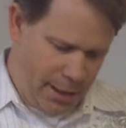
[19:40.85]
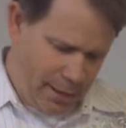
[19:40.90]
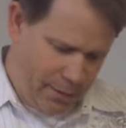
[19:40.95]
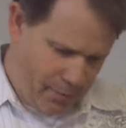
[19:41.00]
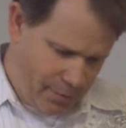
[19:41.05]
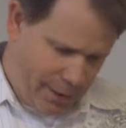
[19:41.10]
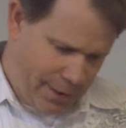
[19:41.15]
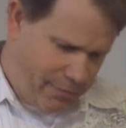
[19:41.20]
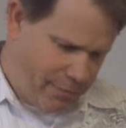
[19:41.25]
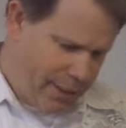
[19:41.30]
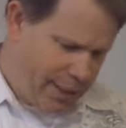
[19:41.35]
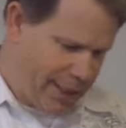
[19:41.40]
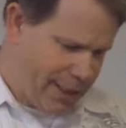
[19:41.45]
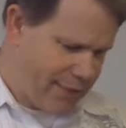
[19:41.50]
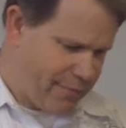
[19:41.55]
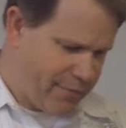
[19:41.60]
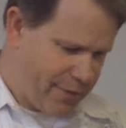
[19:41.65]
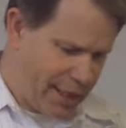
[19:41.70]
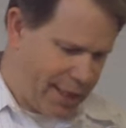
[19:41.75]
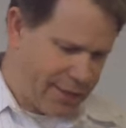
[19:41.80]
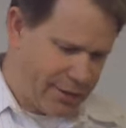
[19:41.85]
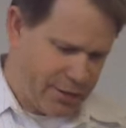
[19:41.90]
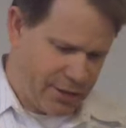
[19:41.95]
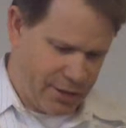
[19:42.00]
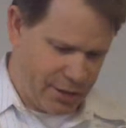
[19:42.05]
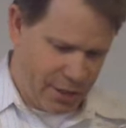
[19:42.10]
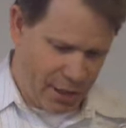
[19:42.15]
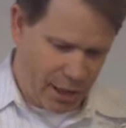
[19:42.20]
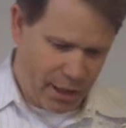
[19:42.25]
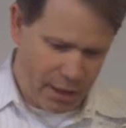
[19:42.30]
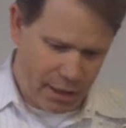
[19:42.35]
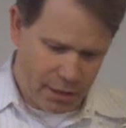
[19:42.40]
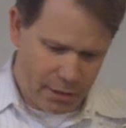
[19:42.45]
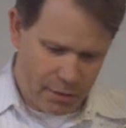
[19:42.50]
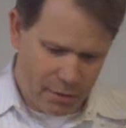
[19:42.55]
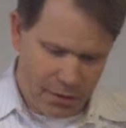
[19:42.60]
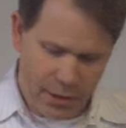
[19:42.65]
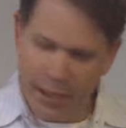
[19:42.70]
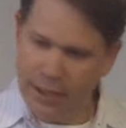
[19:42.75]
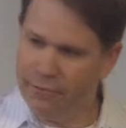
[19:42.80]
And when we give that to
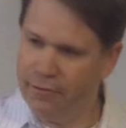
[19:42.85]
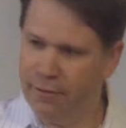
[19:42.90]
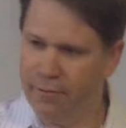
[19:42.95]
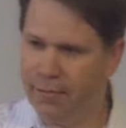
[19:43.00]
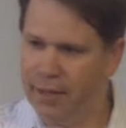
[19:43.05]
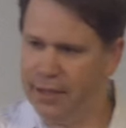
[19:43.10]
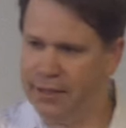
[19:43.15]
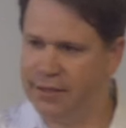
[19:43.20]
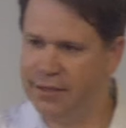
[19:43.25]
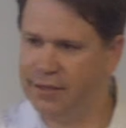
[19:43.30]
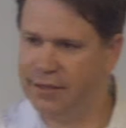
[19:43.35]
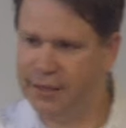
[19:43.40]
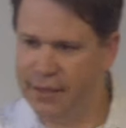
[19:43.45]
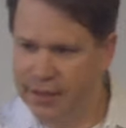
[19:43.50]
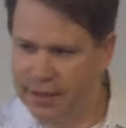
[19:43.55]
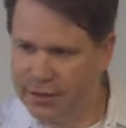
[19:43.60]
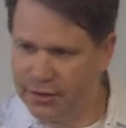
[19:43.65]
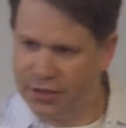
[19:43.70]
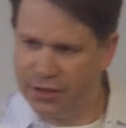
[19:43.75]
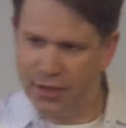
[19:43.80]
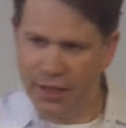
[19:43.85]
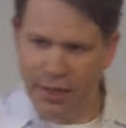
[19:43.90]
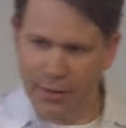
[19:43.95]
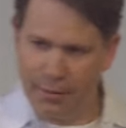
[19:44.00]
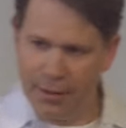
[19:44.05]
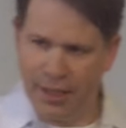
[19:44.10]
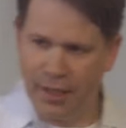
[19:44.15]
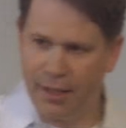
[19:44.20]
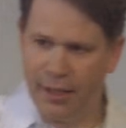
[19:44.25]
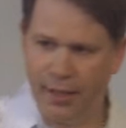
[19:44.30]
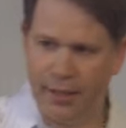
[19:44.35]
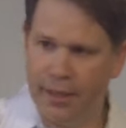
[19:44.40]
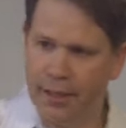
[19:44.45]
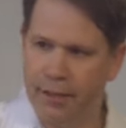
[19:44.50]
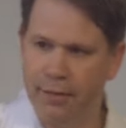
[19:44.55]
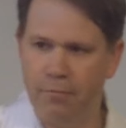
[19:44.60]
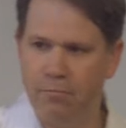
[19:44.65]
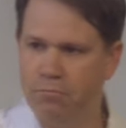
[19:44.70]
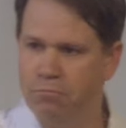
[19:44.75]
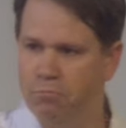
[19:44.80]
God, it reminds us that there's a God behind
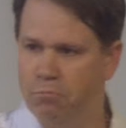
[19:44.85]
it.